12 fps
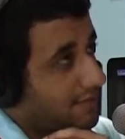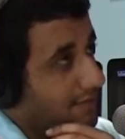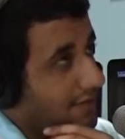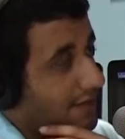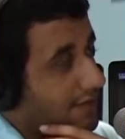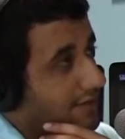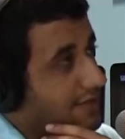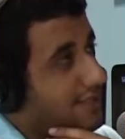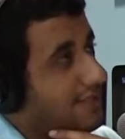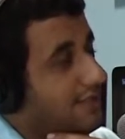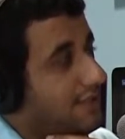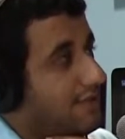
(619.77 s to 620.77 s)
There are
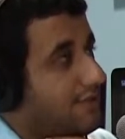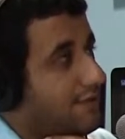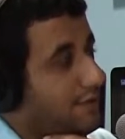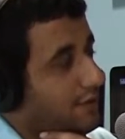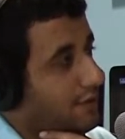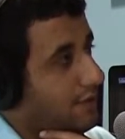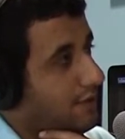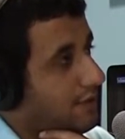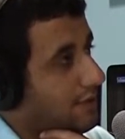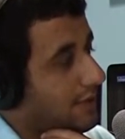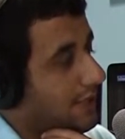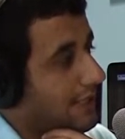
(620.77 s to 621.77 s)
still
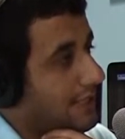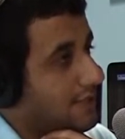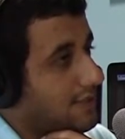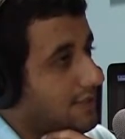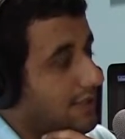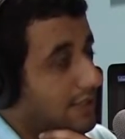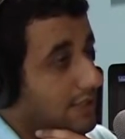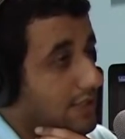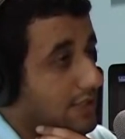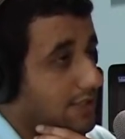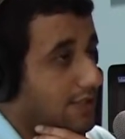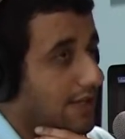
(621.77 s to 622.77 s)
few classes that
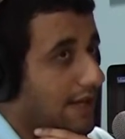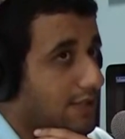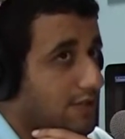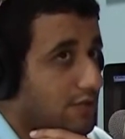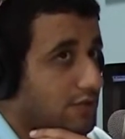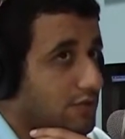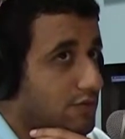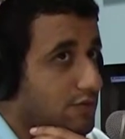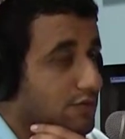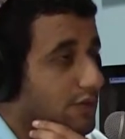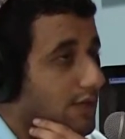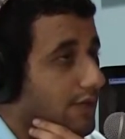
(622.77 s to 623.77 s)
just ask you
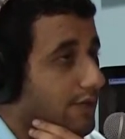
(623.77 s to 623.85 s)
to